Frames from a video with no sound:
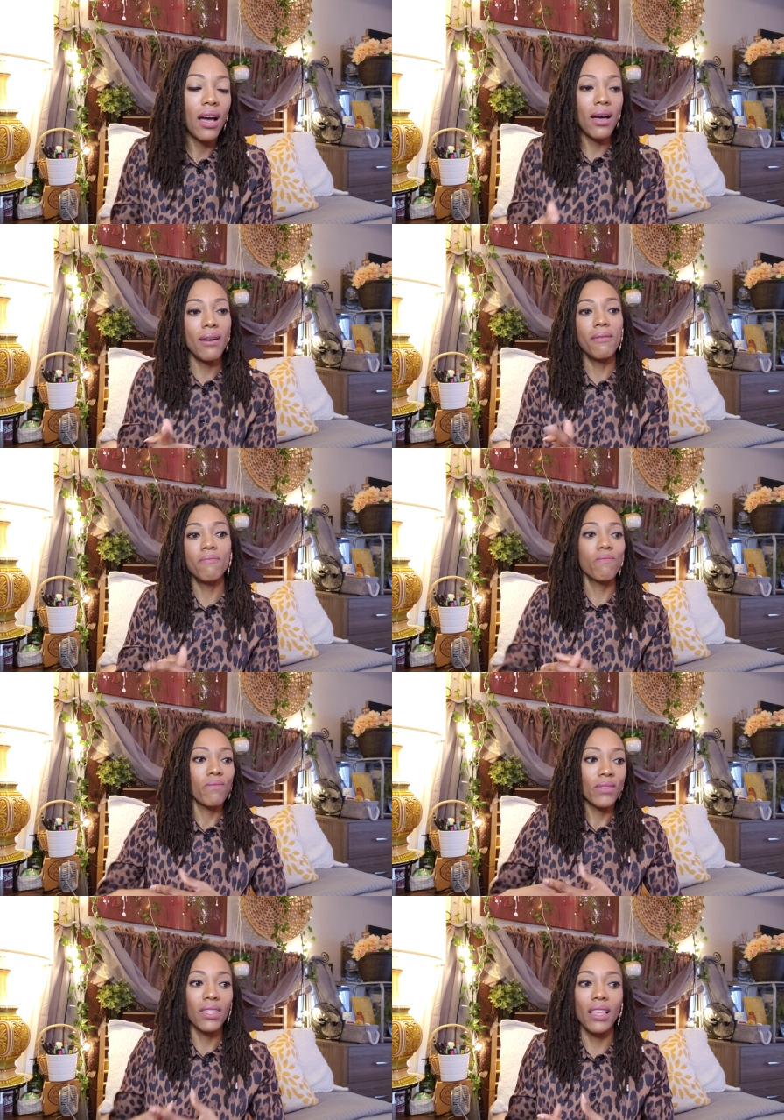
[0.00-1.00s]
Um,
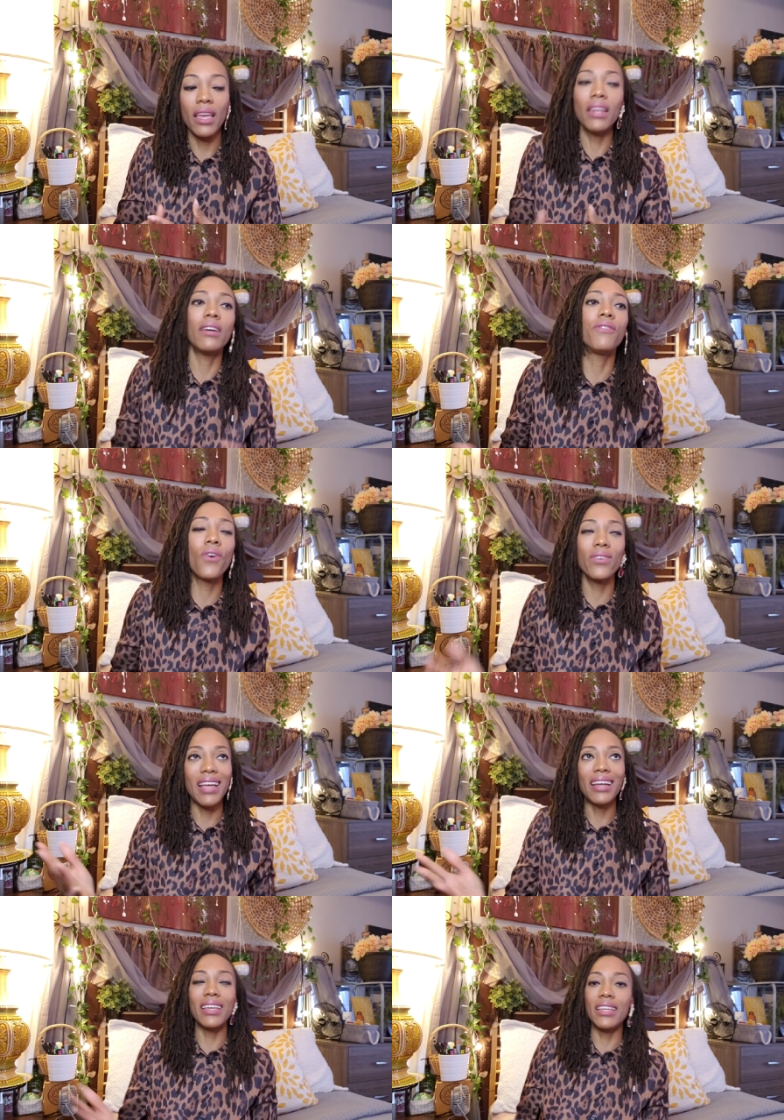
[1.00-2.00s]
and of course,
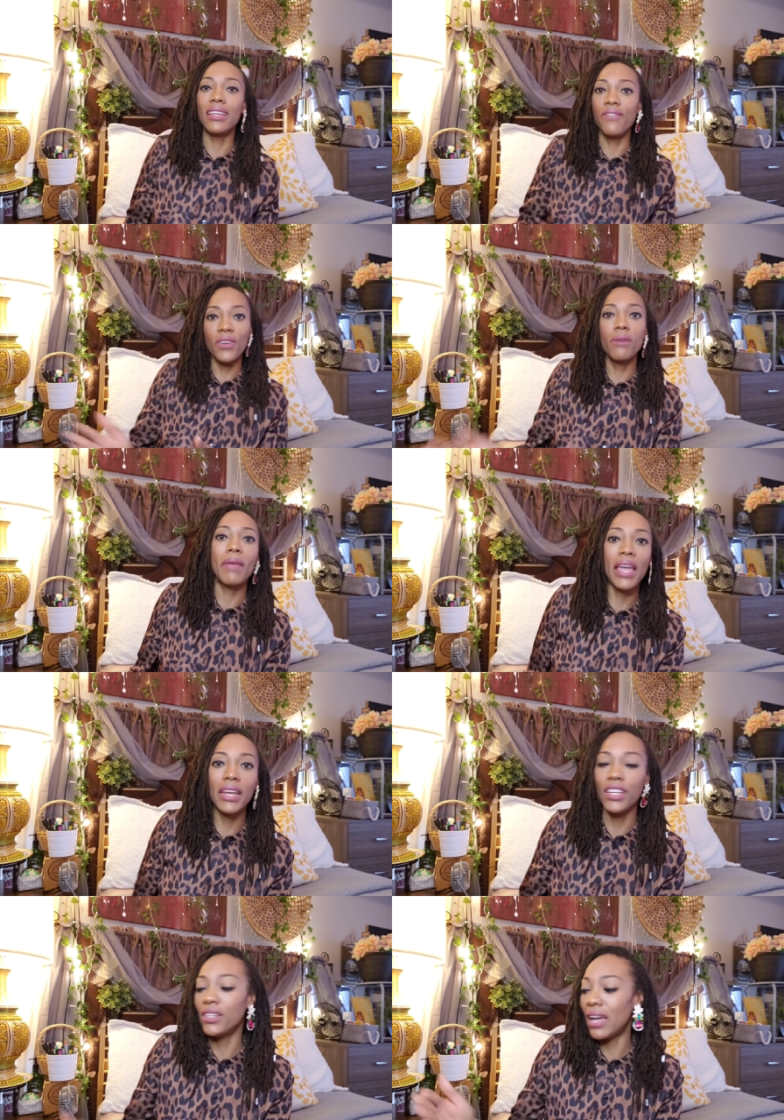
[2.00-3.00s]
I get it. If you're a
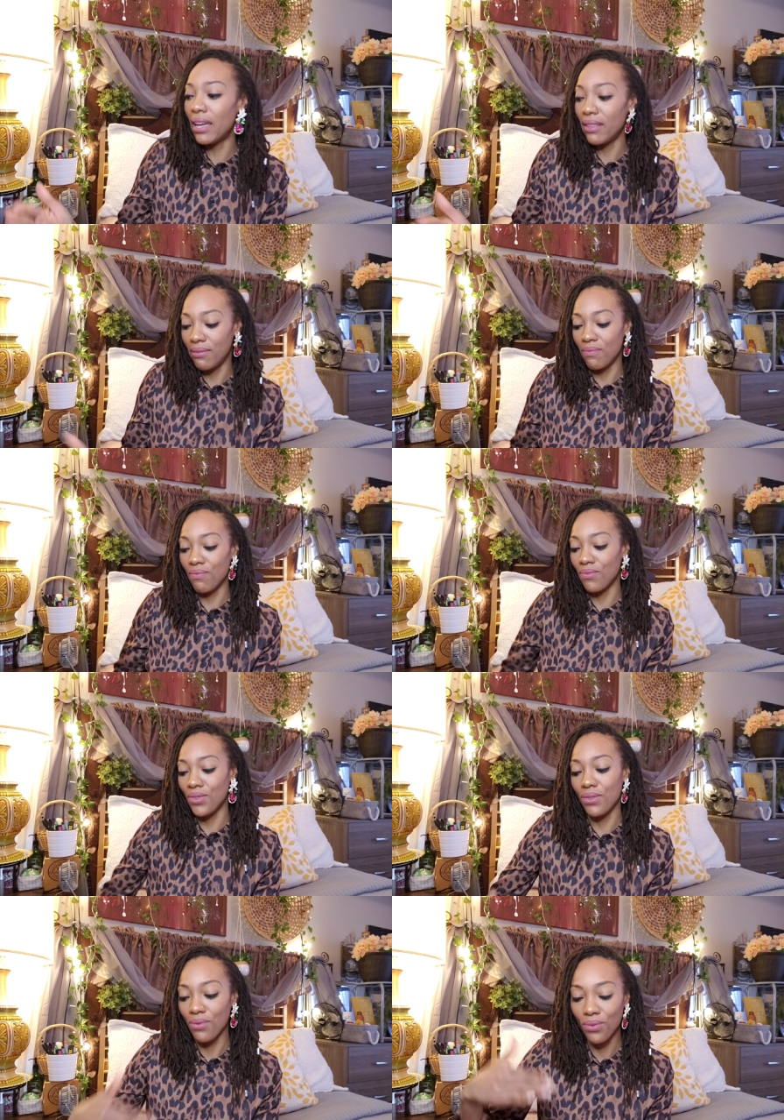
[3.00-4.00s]
man and you're not
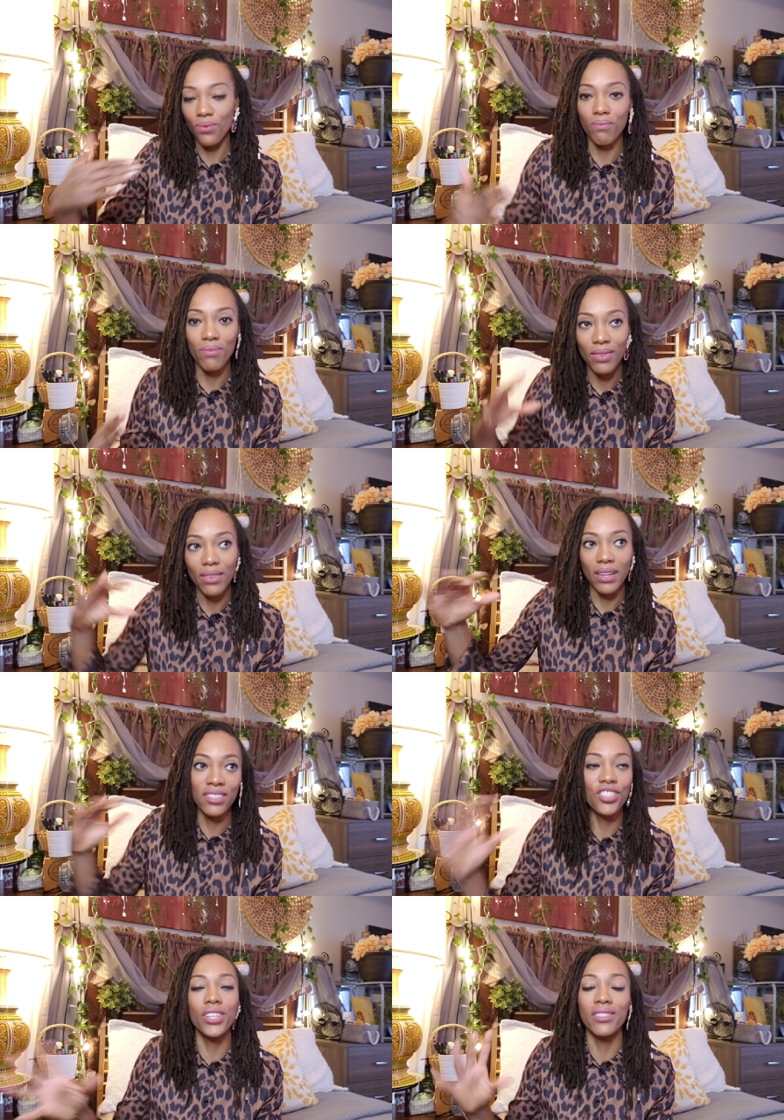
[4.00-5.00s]
a
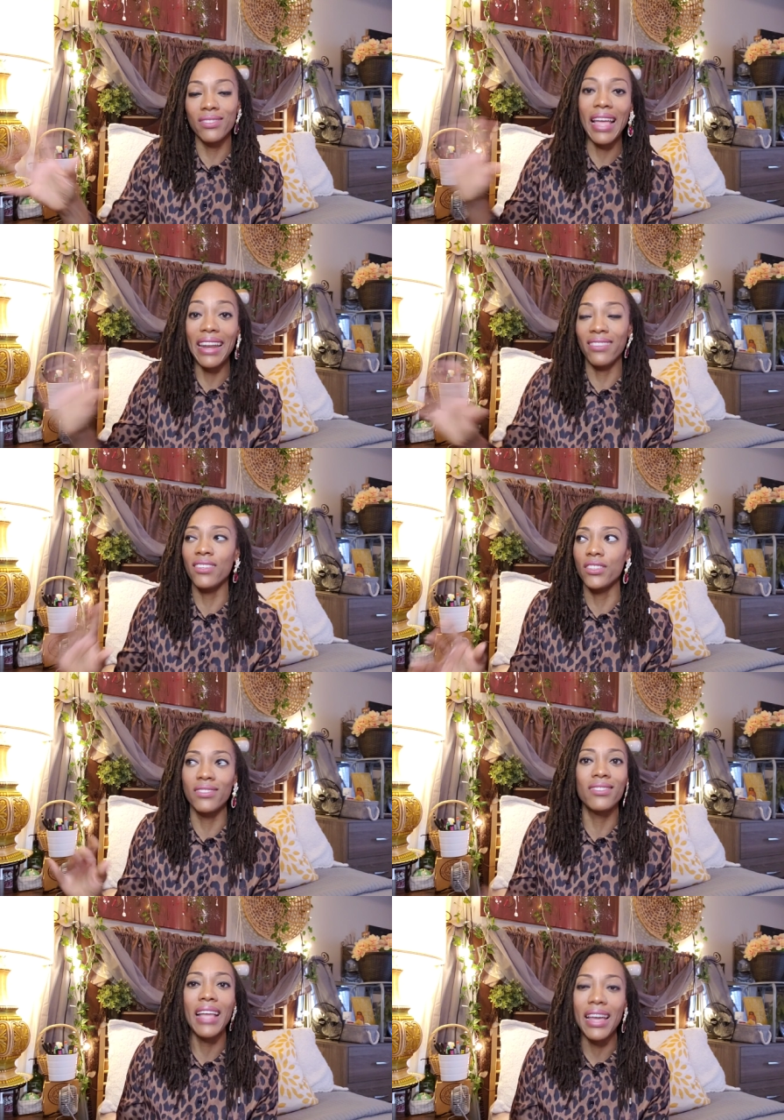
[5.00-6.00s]
certain at a certain
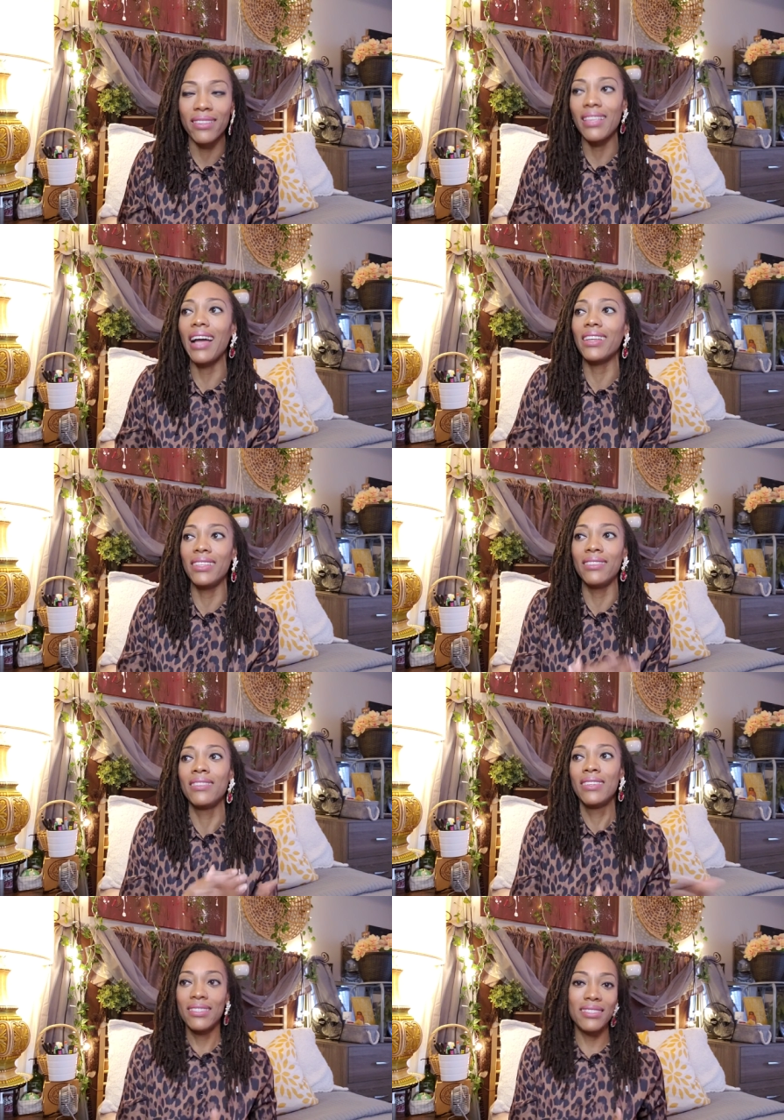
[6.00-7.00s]
status, I can
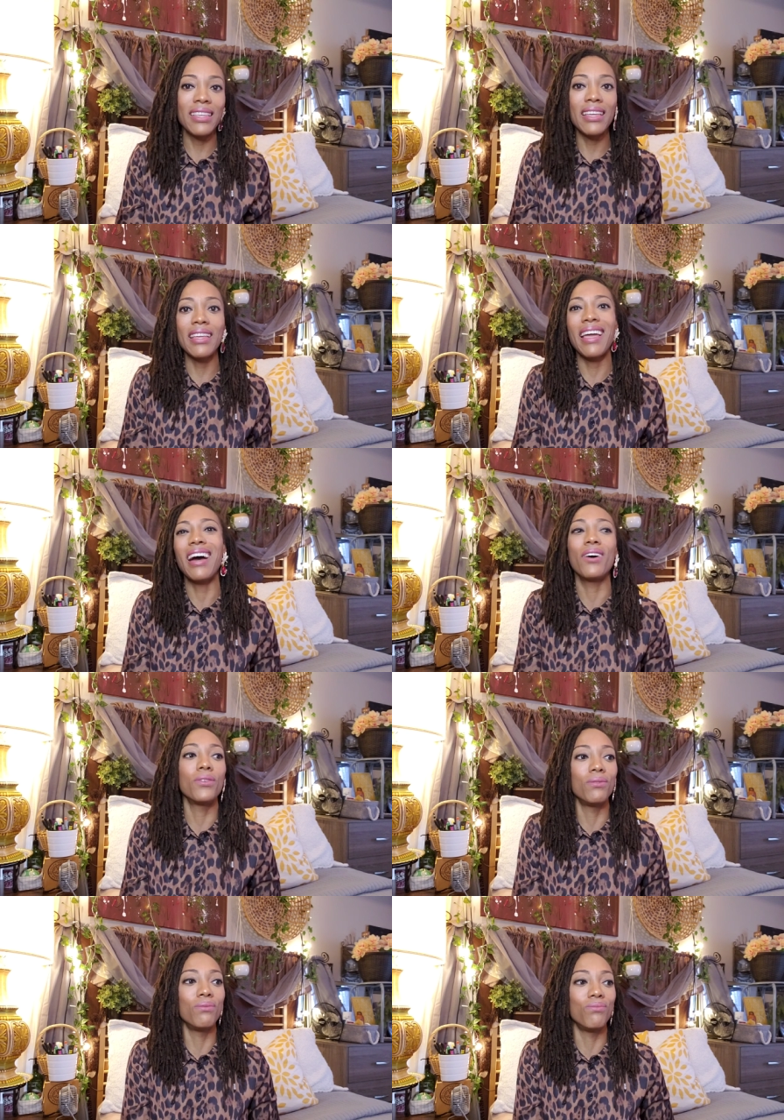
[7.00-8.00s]
see
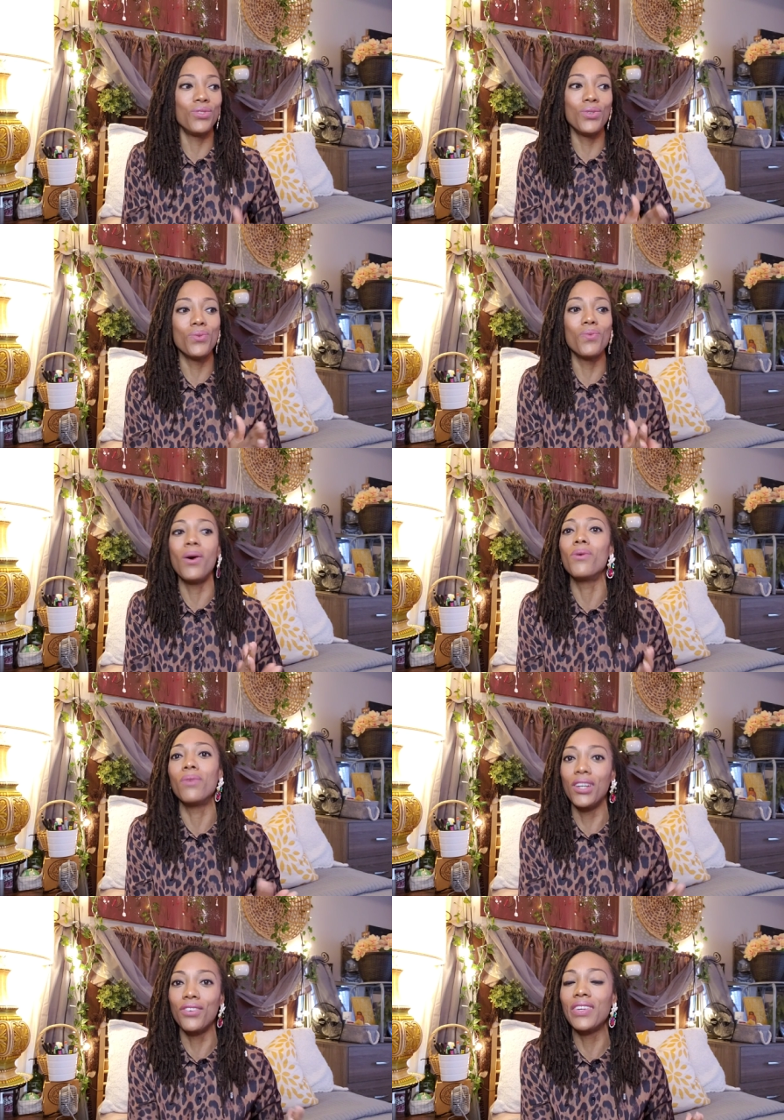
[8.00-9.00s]
how you won't
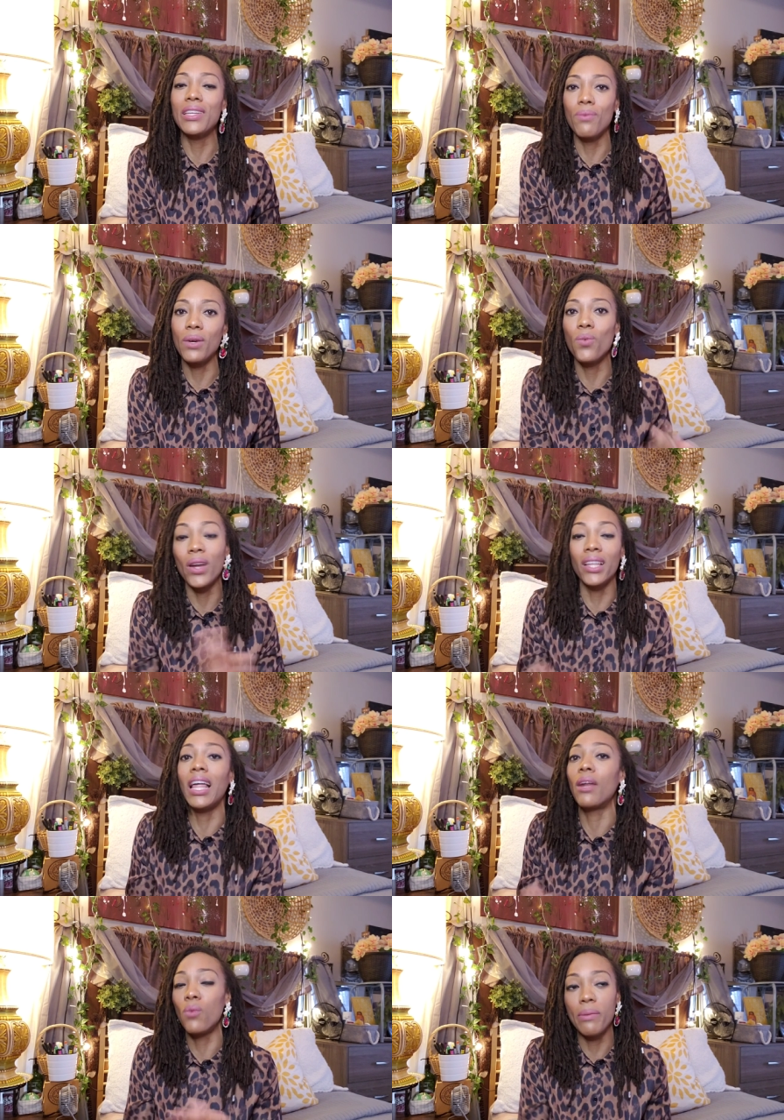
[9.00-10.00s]
agree with what a
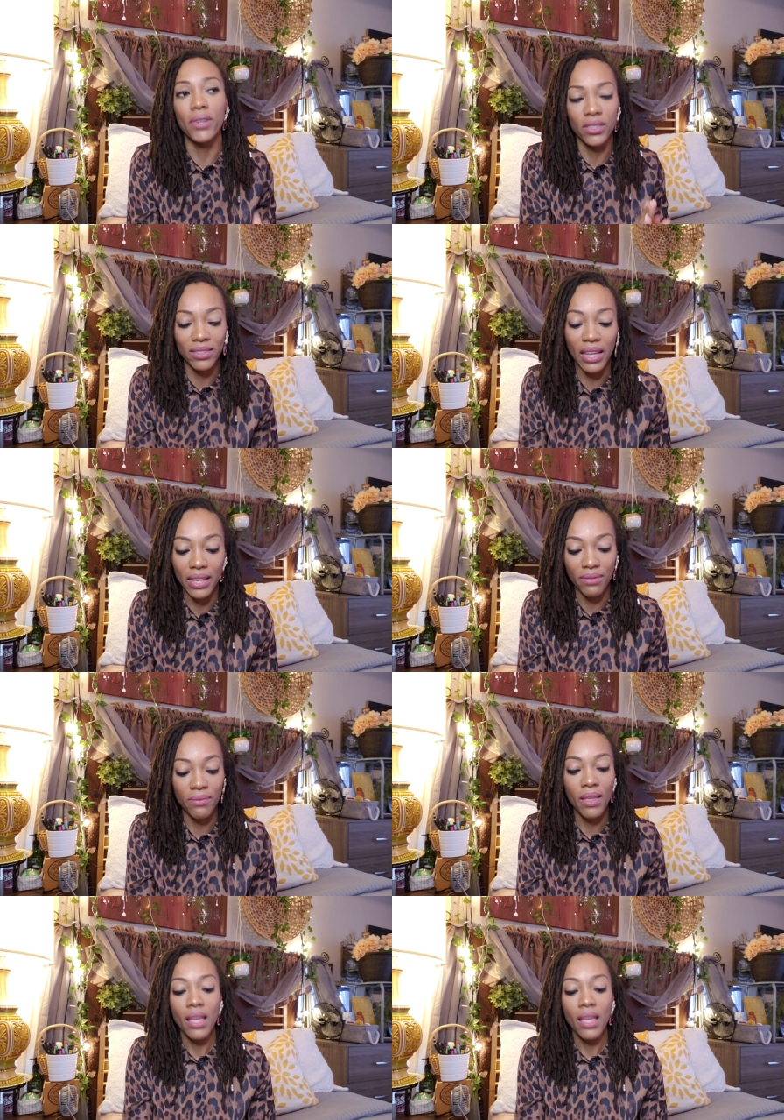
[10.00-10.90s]
lot of women are saying.